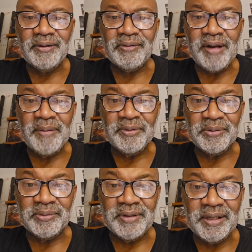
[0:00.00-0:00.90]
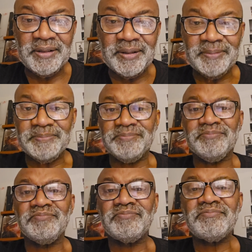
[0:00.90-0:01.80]
called Graham Central Station.
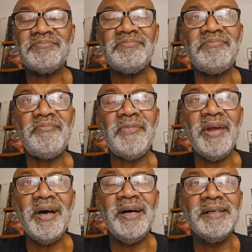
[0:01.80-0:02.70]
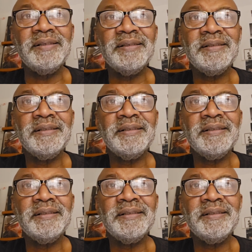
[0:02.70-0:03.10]
So